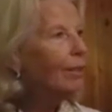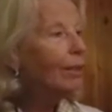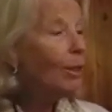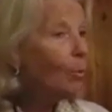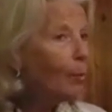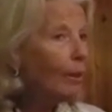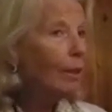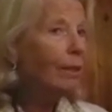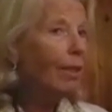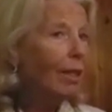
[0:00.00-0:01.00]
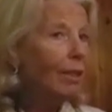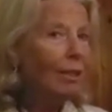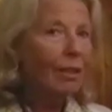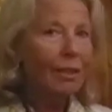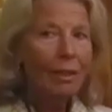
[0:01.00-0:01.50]
and deeper
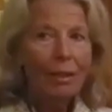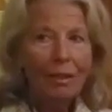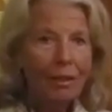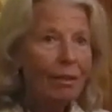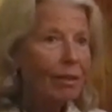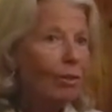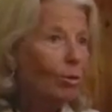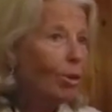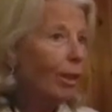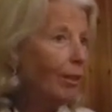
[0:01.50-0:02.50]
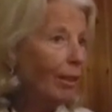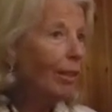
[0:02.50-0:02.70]
than the usual